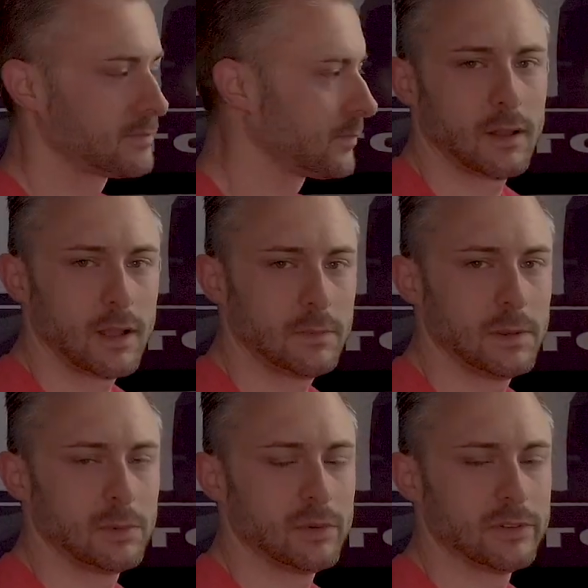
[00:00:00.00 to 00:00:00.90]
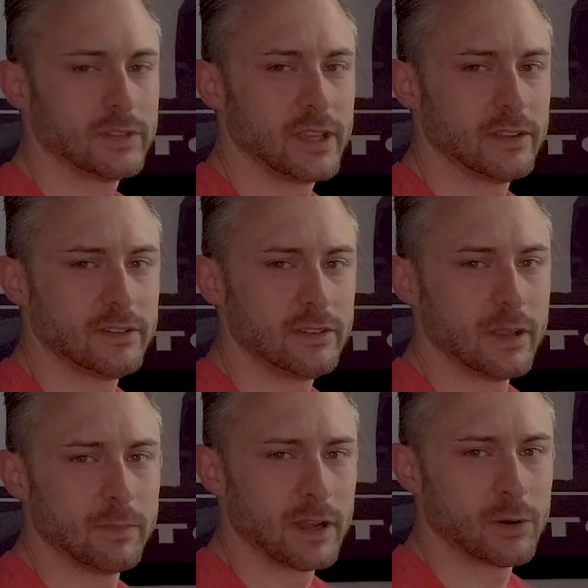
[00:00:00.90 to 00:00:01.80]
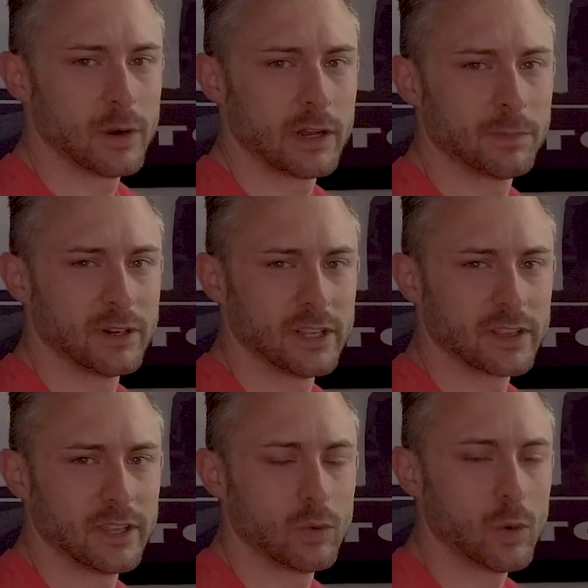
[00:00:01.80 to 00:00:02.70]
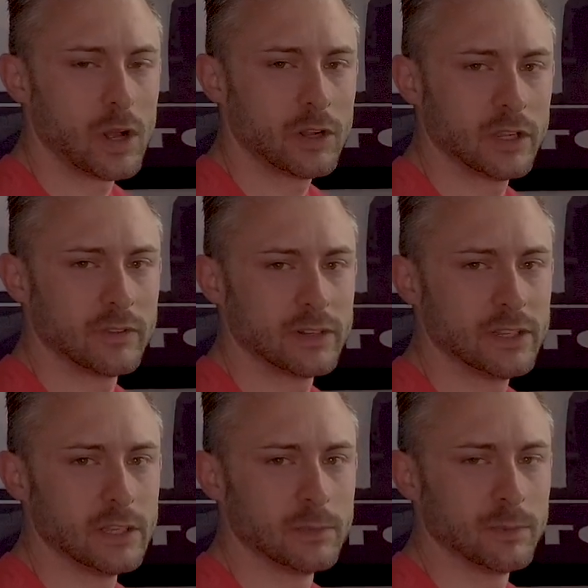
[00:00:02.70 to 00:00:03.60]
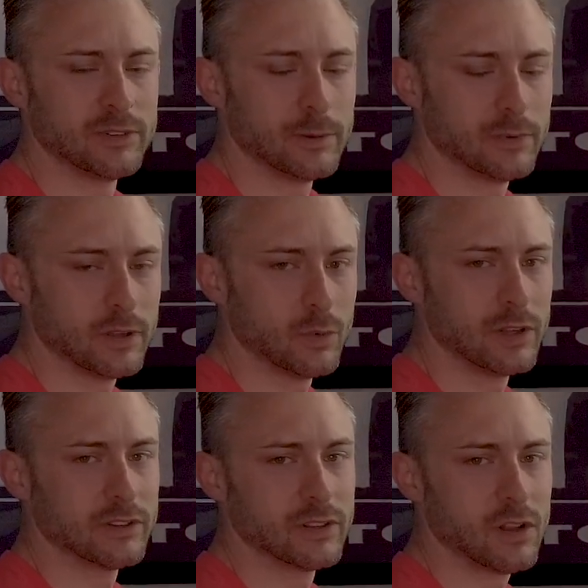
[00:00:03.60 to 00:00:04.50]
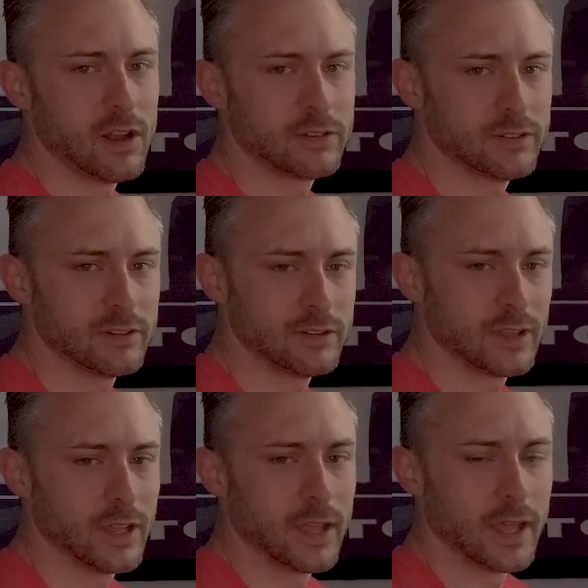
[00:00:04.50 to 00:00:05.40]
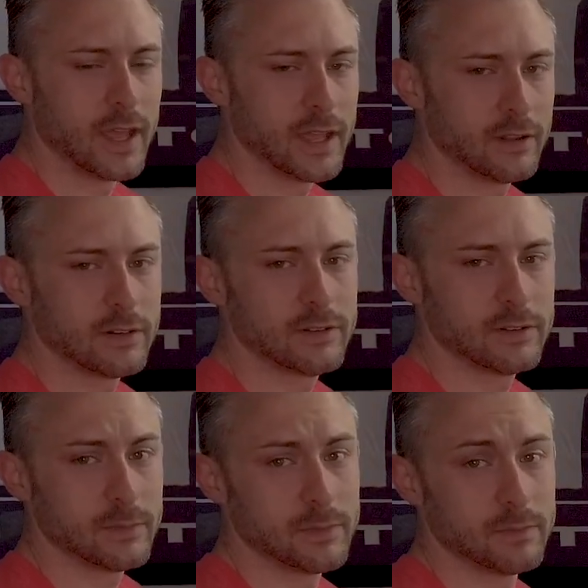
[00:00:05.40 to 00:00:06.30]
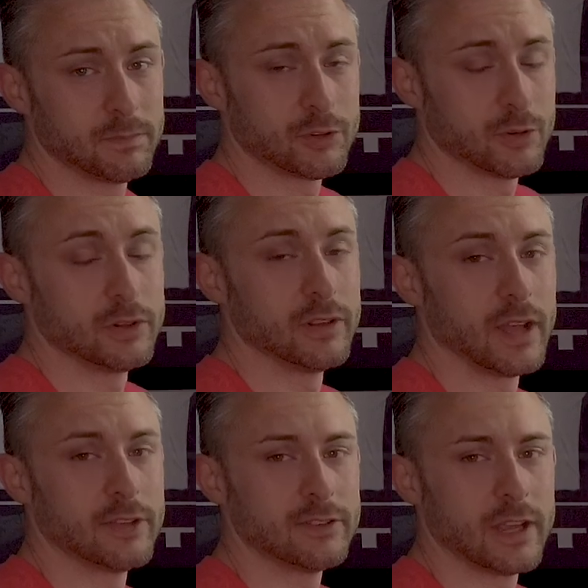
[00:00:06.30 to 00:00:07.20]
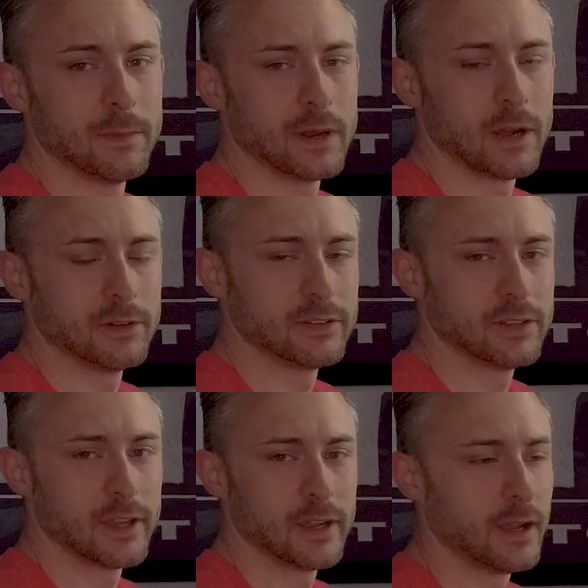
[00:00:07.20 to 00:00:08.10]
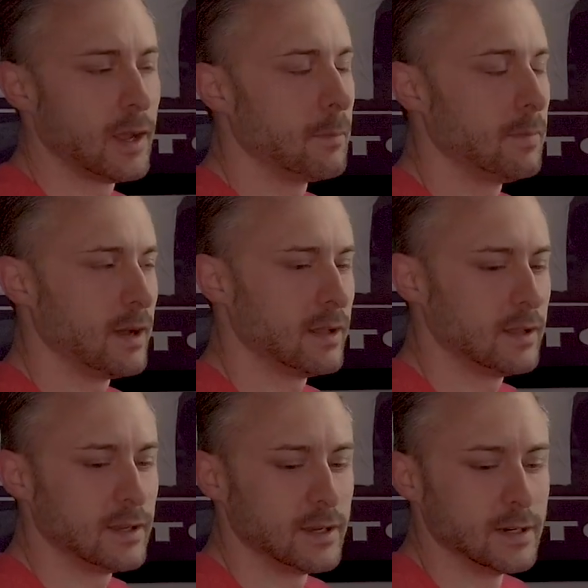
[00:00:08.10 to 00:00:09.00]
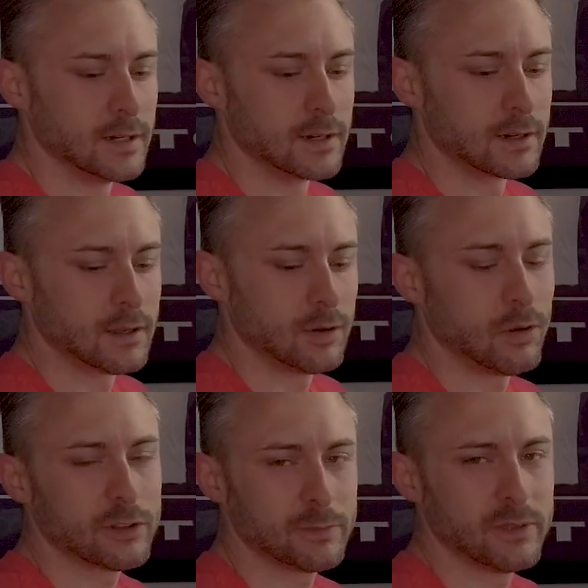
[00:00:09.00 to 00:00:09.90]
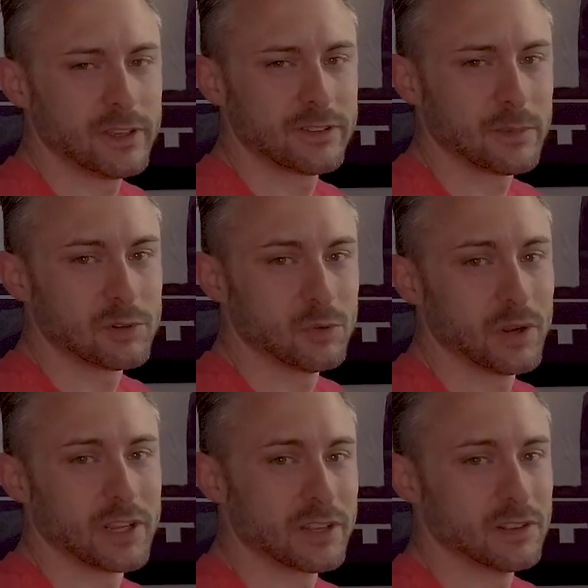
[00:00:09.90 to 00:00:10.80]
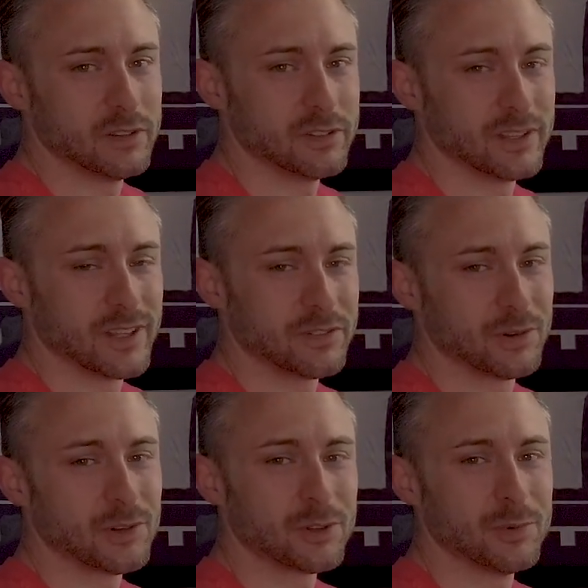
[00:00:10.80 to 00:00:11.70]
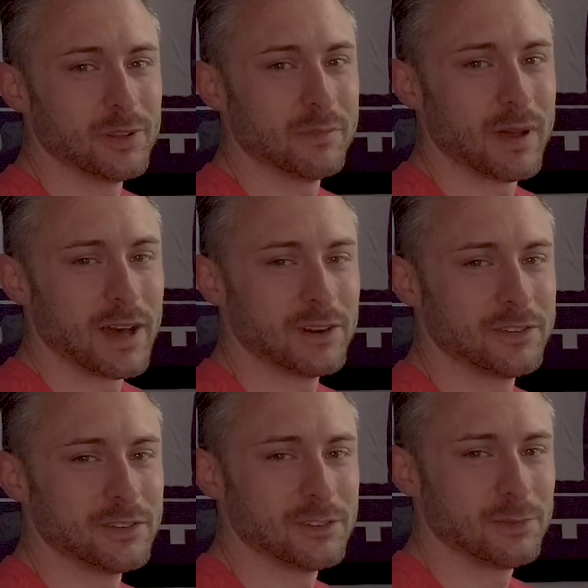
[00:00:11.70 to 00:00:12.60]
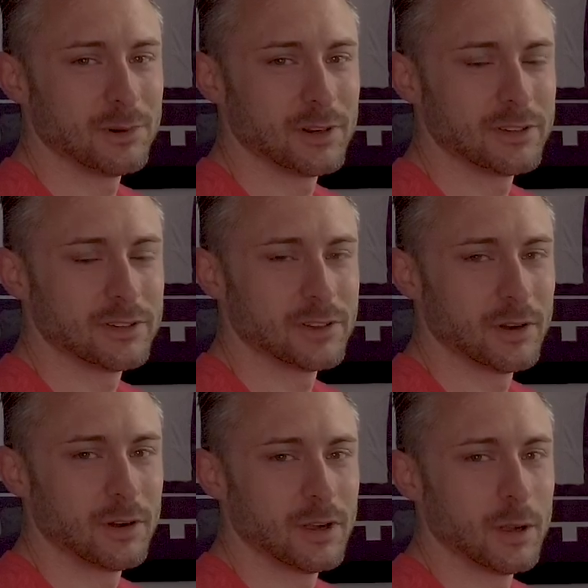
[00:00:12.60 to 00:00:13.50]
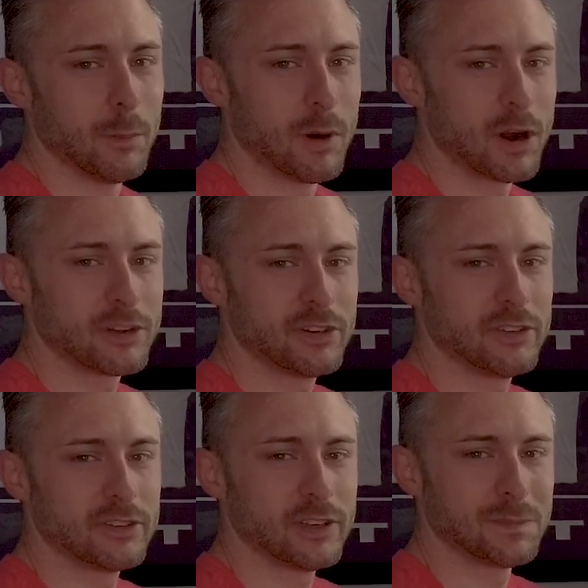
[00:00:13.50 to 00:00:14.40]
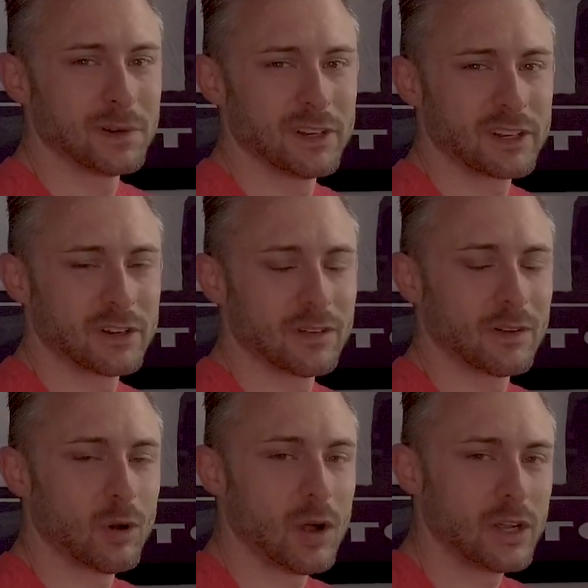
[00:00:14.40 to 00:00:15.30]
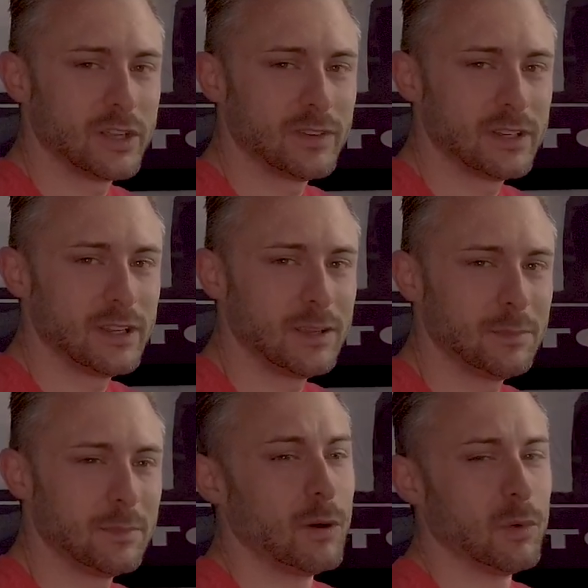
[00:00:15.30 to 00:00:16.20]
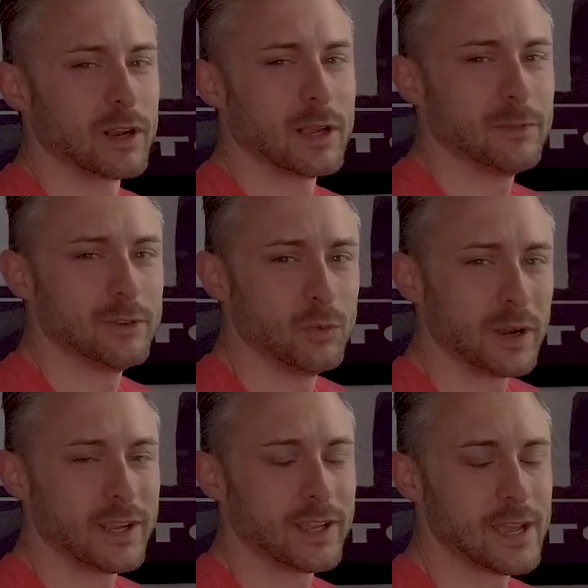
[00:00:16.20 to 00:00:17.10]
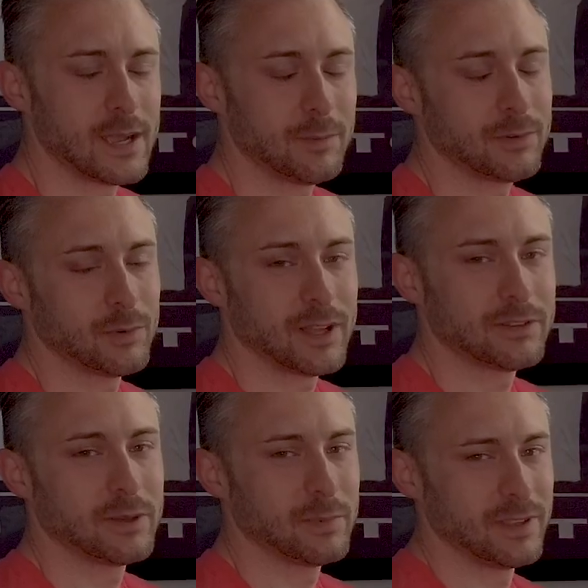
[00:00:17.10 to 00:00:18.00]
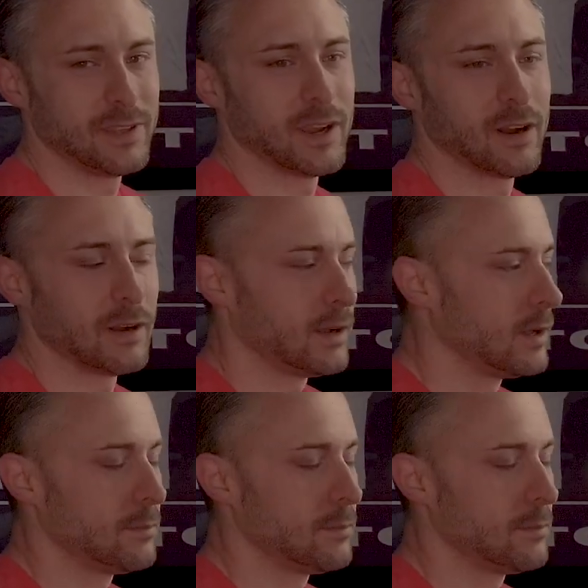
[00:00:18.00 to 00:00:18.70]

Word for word: A lot of people will say this is a better way to predict the quality of a team than simply wins and losses, and there's some truth to that statement, I would say, but ultimately it's up to winning and losing. That's what ultimately matters in sports. So margin is a good predictor of the quality of a team, but when it comes to winning games, well, that's up in the air.